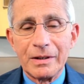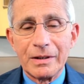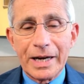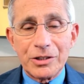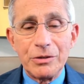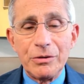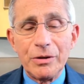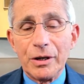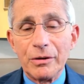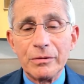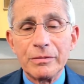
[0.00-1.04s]
As you
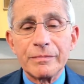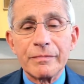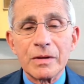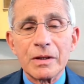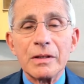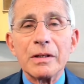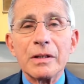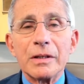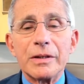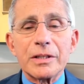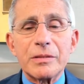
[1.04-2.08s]
know,
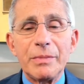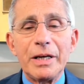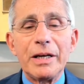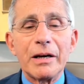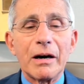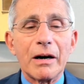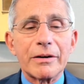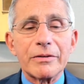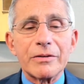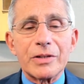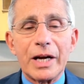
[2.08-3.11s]
this meeting
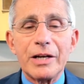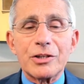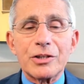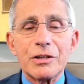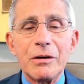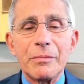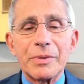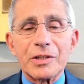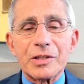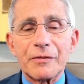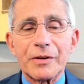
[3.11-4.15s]
honors Asian
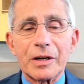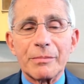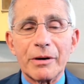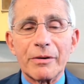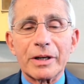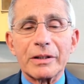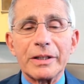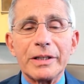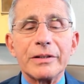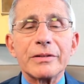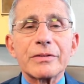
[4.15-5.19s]
Pacific American
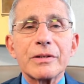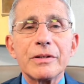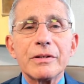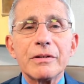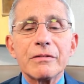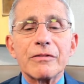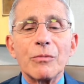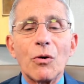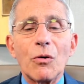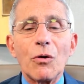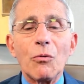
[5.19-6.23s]
leaders from
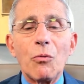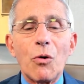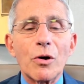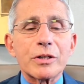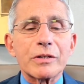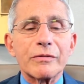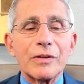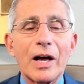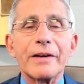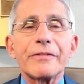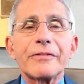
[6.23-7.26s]
all walks of
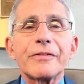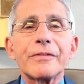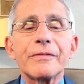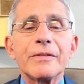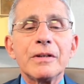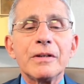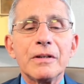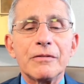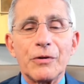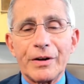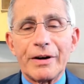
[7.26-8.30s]
life
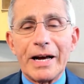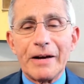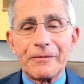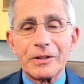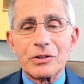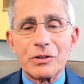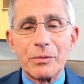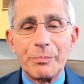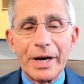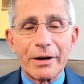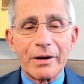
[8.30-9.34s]
for their efforts to
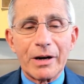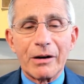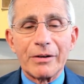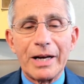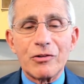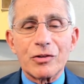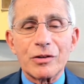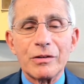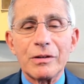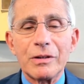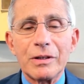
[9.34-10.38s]
better our
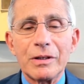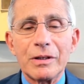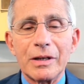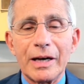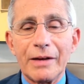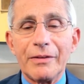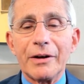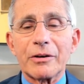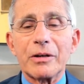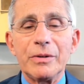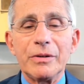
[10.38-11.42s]
nation and their
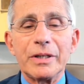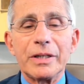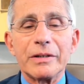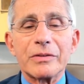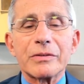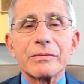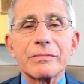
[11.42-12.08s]
communities.